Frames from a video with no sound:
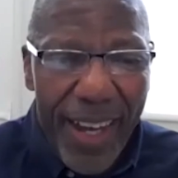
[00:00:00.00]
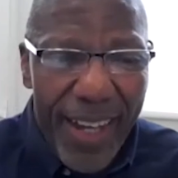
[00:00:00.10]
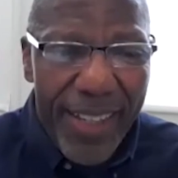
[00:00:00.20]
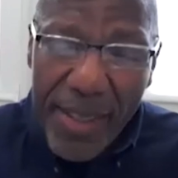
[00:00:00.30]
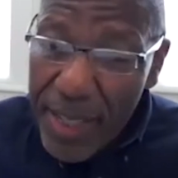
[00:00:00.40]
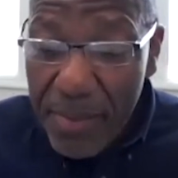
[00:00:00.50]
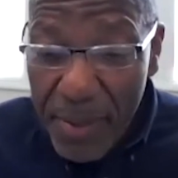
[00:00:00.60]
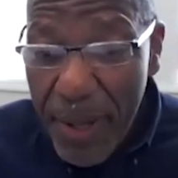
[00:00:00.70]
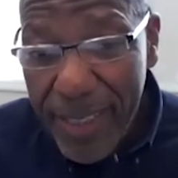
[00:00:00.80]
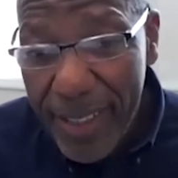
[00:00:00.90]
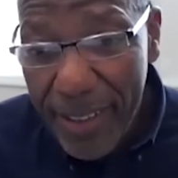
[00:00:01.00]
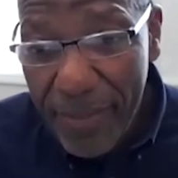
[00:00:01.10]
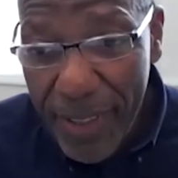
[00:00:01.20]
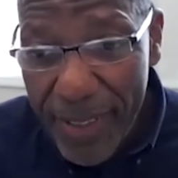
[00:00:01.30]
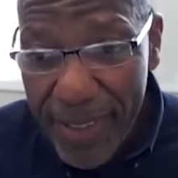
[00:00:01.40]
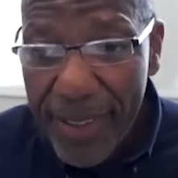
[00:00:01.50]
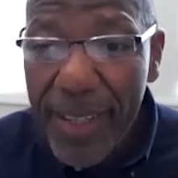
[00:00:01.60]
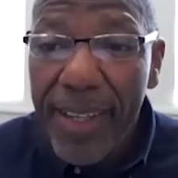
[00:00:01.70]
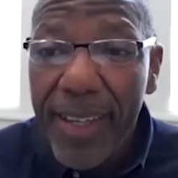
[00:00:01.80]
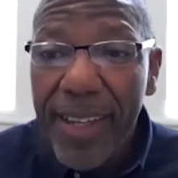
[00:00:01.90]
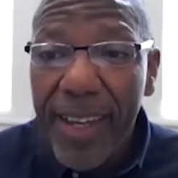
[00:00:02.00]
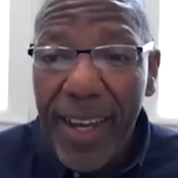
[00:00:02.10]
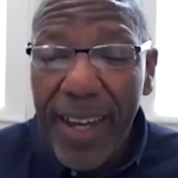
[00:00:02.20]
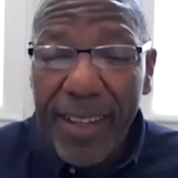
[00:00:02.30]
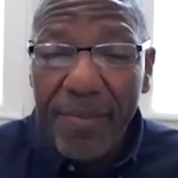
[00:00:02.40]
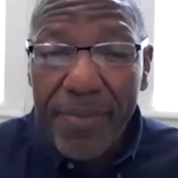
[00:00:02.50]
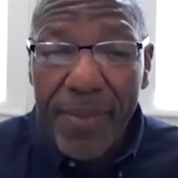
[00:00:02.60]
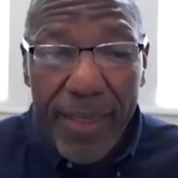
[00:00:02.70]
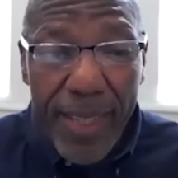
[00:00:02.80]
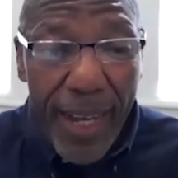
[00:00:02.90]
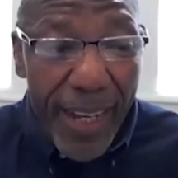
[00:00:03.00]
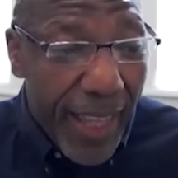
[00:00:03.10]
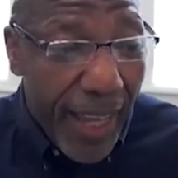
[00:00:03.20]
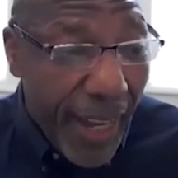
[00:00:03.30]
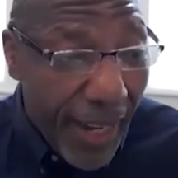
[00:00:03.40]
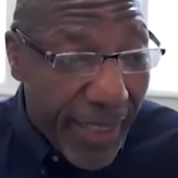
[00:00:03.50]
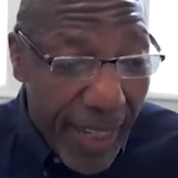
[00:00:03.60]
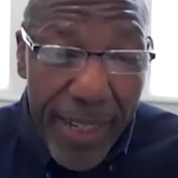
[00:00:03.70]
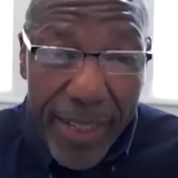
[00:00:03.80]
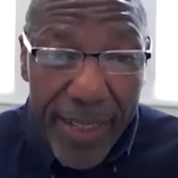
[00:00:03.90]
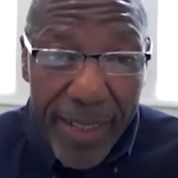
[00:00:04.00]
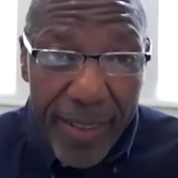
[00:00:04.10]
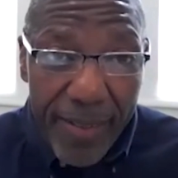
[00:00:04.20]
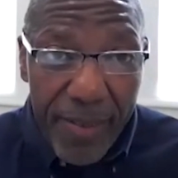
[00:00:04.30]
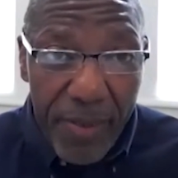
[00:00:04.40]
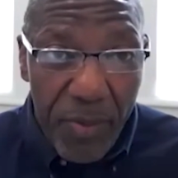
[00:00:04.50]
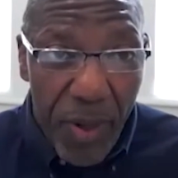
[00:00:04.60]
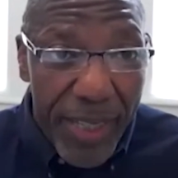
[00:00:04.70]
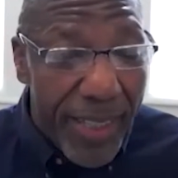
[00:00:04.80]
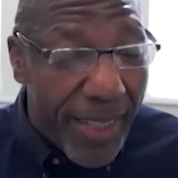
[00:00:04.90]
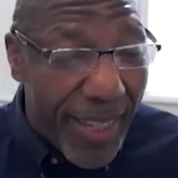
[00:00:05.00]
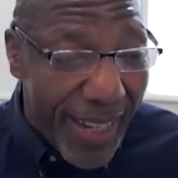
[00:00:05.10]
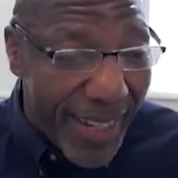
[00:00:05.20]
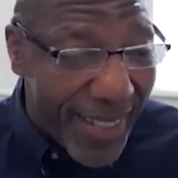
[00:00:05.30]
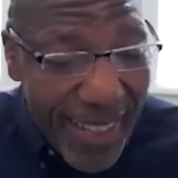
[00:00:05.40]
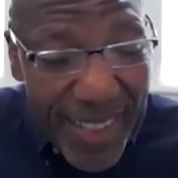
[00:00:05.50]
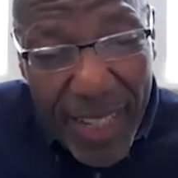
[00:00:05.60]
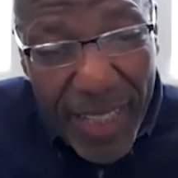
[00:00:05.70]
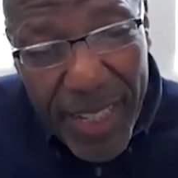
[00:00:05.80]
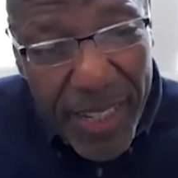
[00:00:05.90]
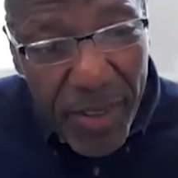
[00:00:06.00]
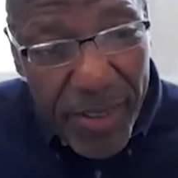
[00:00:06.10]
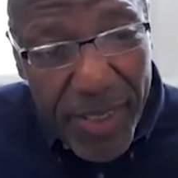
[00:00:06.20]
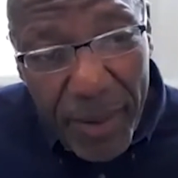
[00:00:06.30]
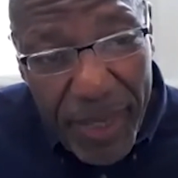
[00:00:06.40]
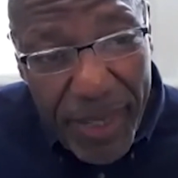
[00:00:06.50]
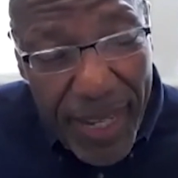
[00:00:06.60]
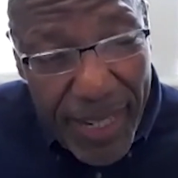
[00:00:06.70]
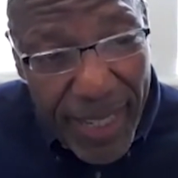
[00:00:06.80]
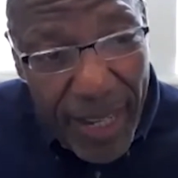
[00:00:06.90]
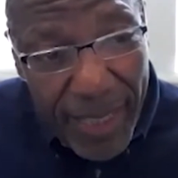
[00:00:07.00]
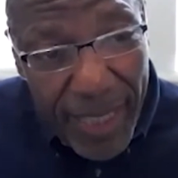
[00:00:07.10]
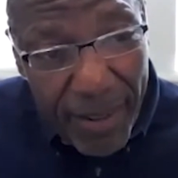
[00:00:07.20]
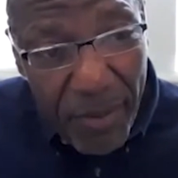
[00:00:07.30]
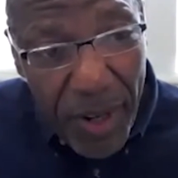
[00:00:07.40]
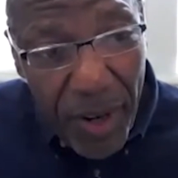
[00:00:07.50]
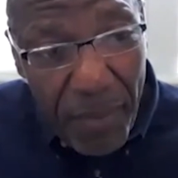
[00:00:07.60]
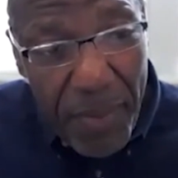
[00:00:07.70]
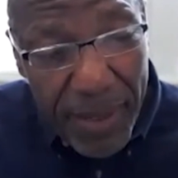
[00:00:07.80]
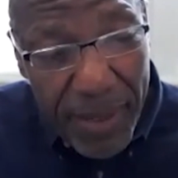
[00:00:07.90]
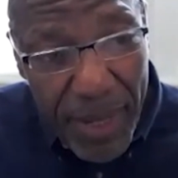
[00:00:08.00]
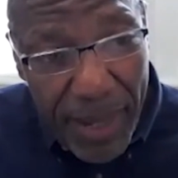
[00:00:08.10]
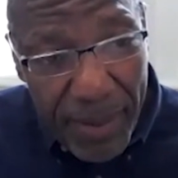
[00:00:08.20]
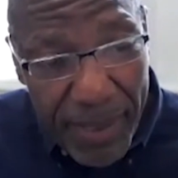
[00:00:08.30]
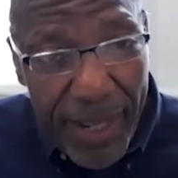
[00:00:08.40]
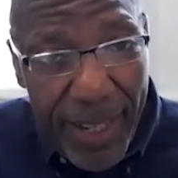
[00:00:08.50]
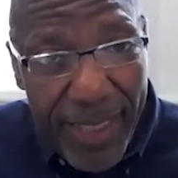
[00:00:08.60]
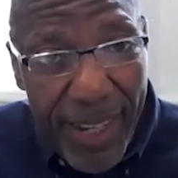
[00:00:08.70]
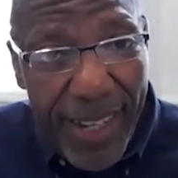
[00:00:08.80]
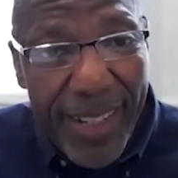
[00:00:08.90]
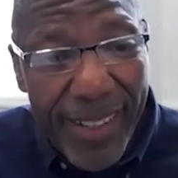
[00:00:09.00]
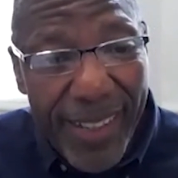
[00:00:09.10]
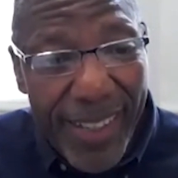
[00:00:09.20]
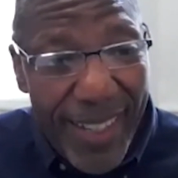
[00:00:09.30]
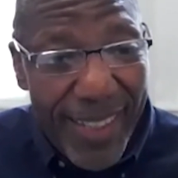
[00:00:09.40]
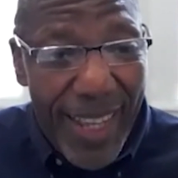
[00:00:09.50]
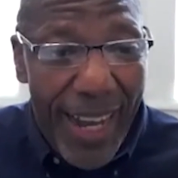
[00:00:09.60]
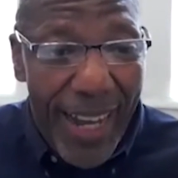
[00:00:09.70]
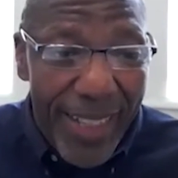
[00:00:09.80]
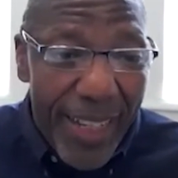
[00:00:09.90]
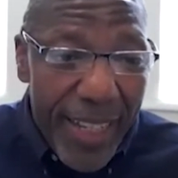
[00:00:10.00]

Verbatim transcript: uh, it made a difference um, now i think one of the things and, and these are some of the things that i think we're hoping to be able to untangle is that